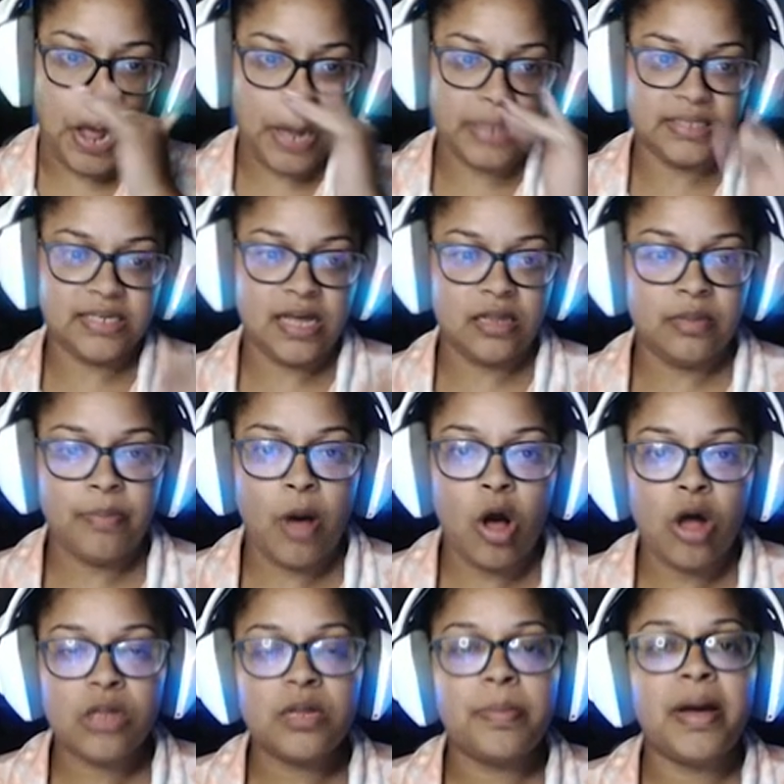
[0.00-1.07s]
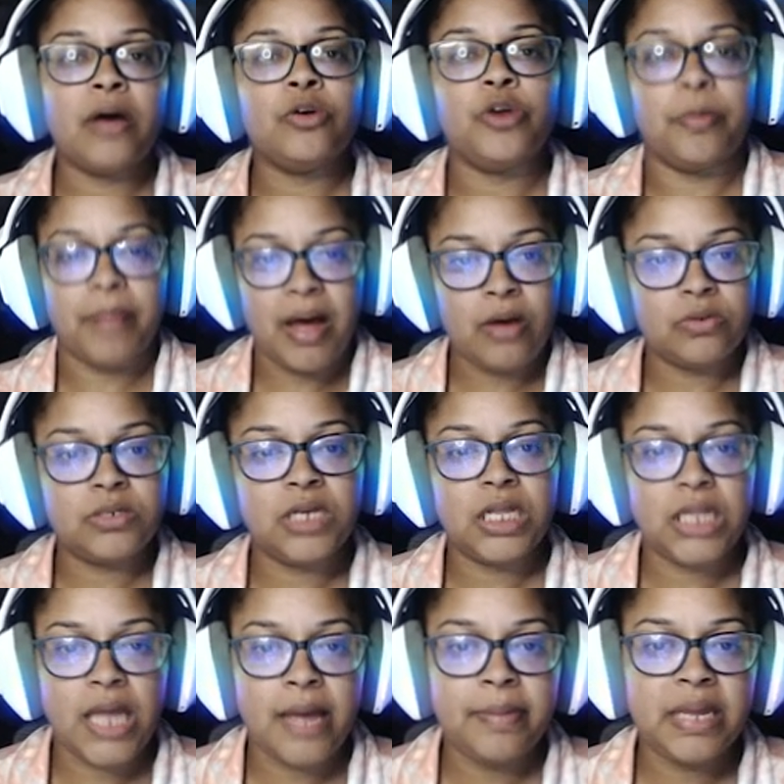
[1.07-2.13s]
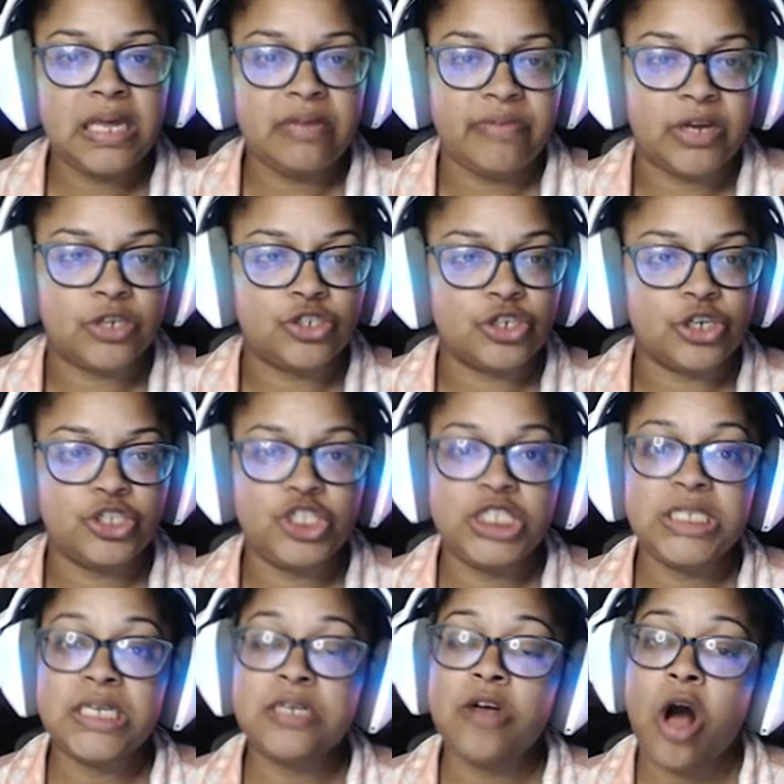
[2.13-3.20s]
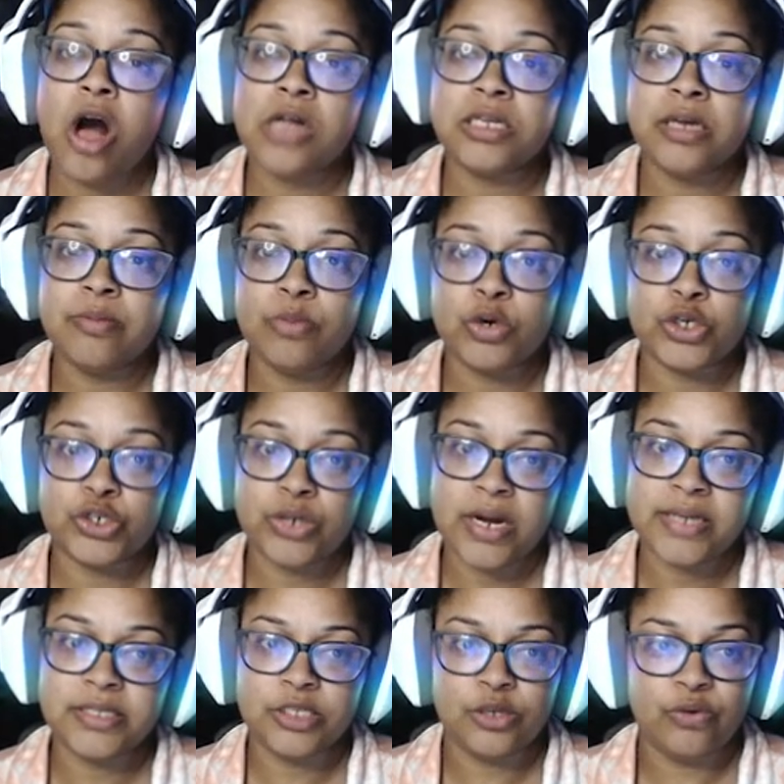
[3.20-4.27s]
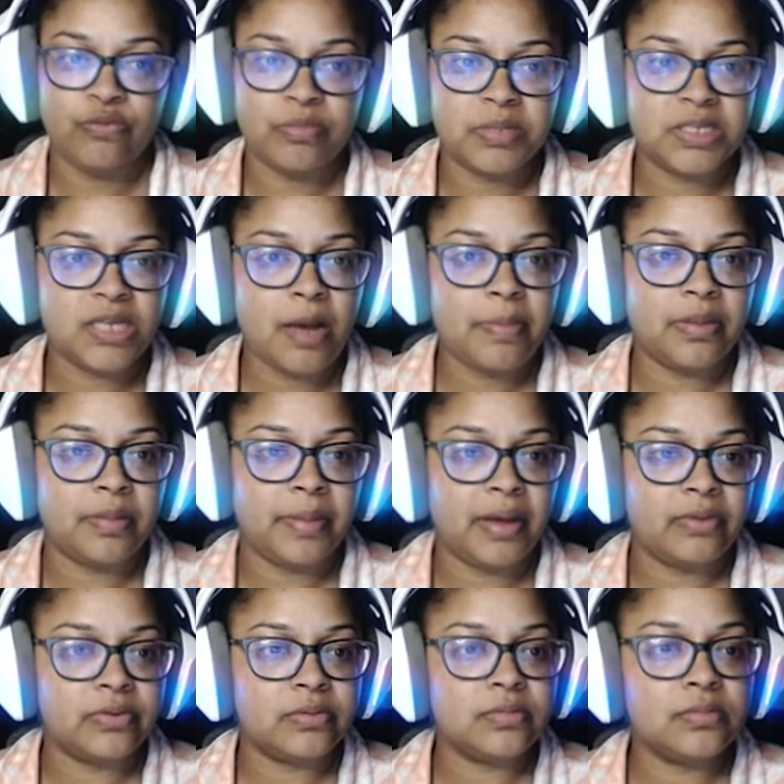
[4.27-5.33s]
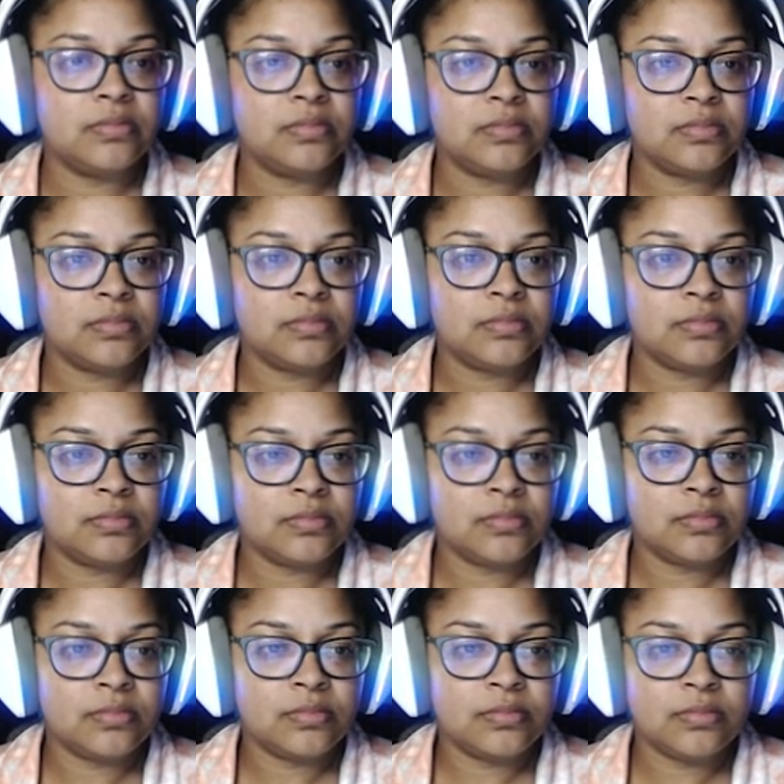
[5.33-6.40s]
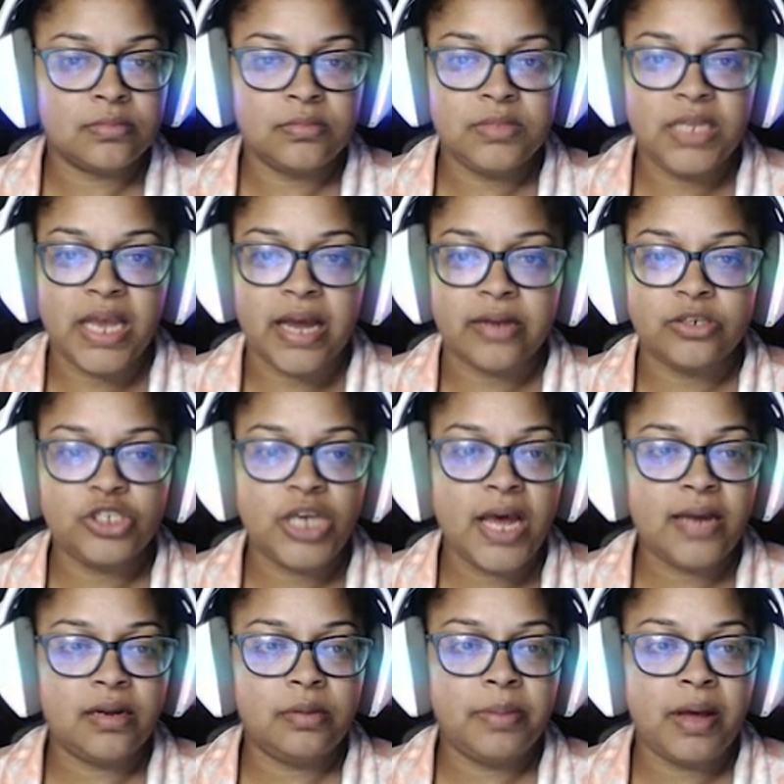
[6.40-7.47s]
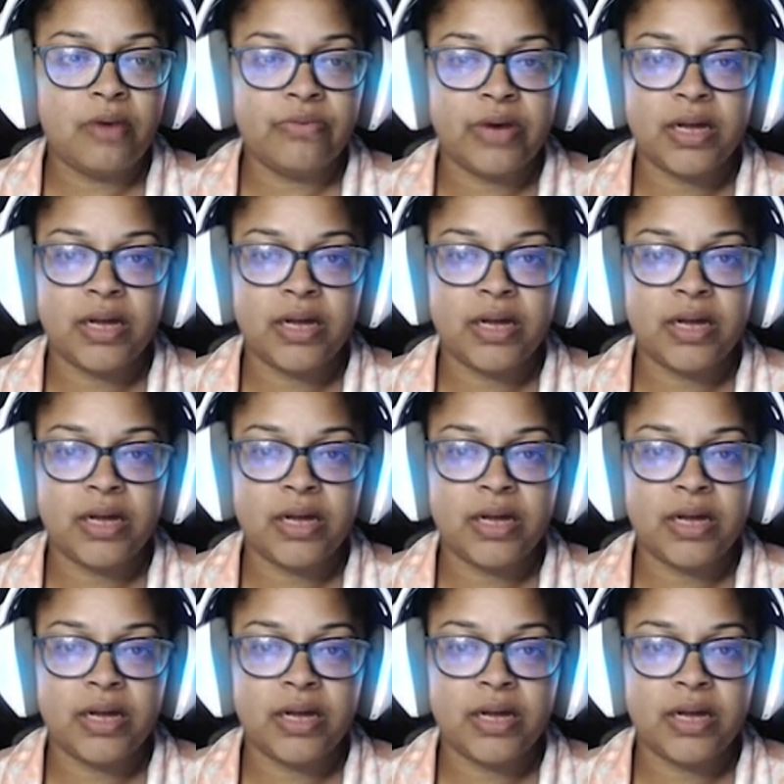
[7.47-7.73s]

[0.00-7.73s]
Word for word: Tell him all about your mountain climbing adventure. She did call him, or try to, from the top of the mountain. Yeah, chat about rock